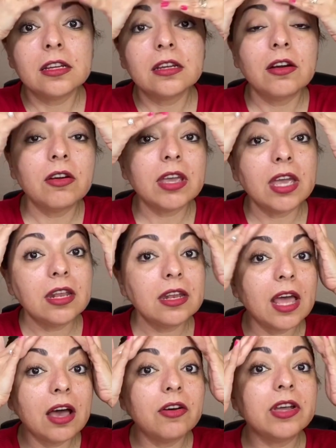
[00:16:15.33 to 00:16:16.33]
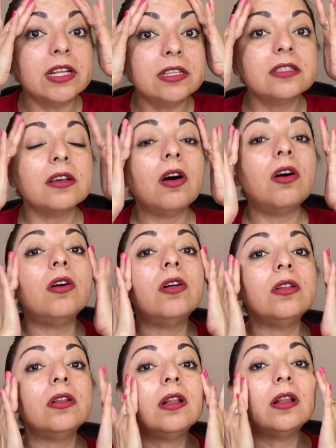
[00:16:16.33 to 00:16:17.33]
Okay, now it's
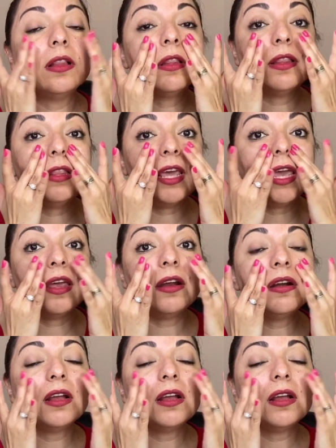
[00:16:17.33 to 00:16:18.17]
all there